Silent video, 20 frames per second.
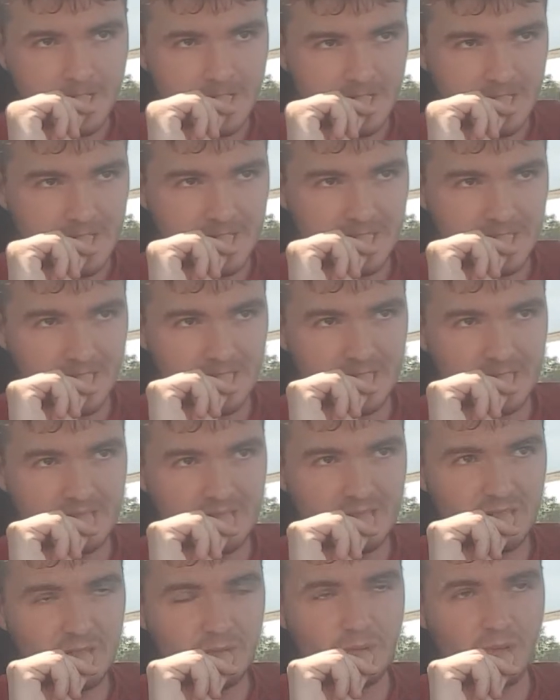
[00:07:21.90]
And I can
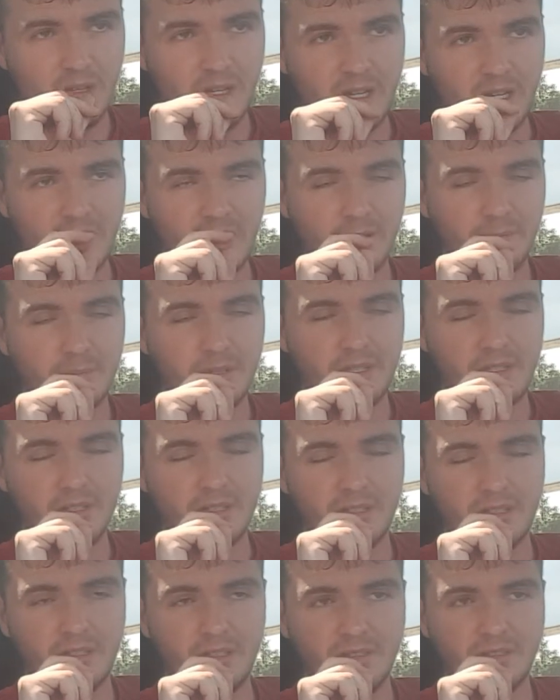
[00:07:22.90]
see why,
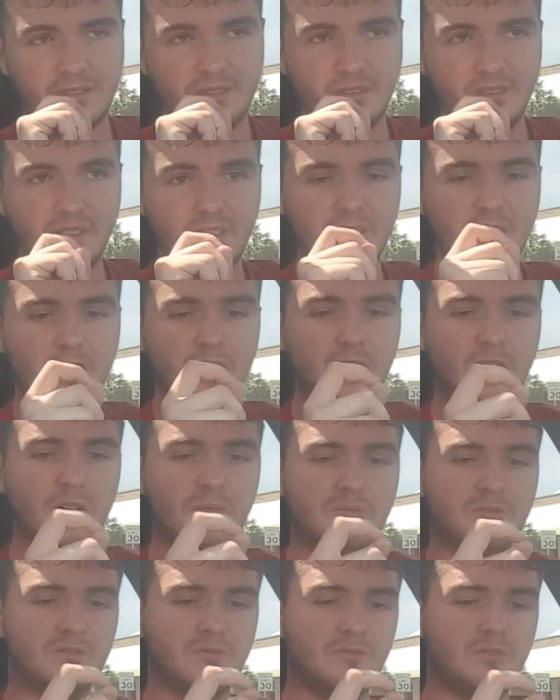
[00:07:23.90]
because it
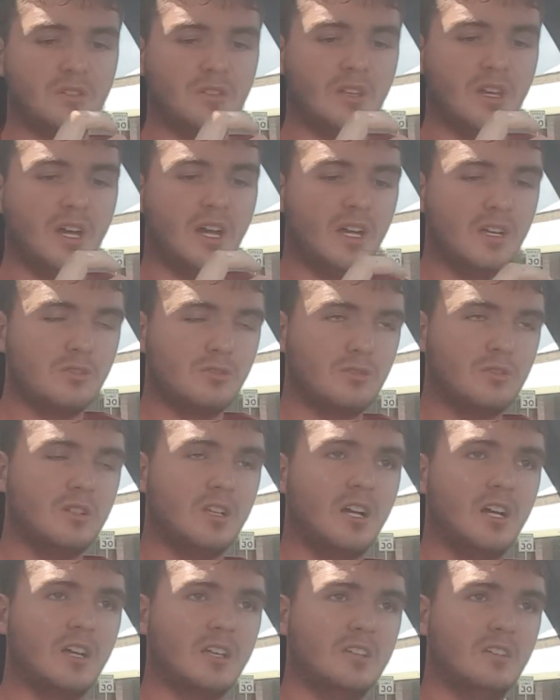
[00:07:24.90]
helps with hydro
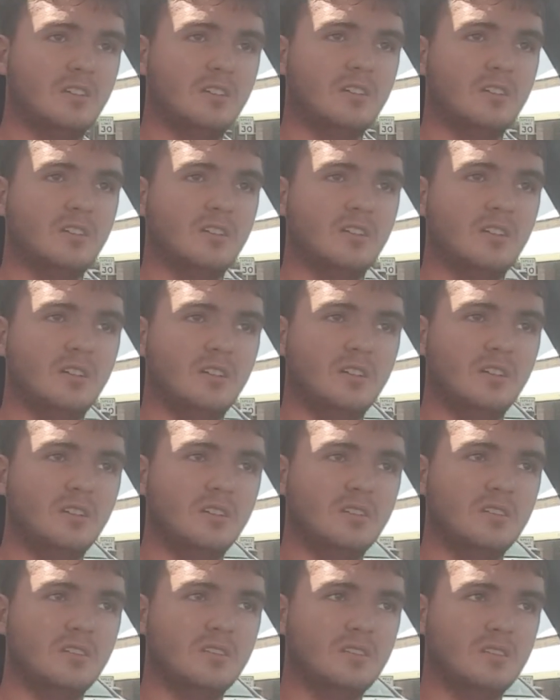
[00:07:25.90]
locking
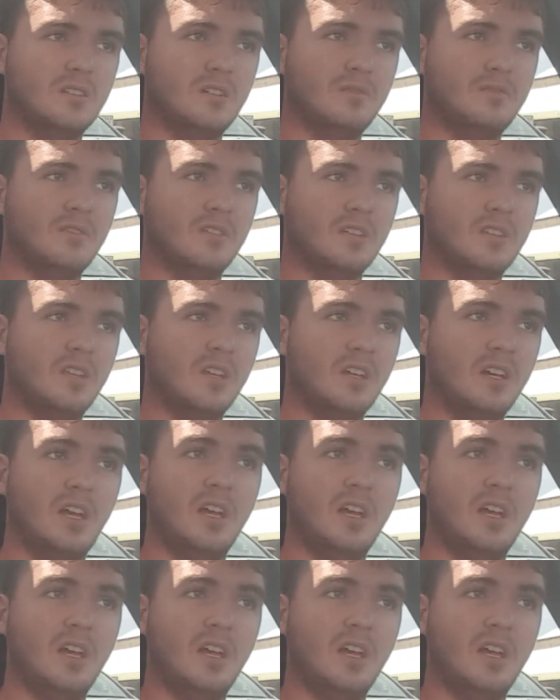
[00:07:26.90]
and stuff like that.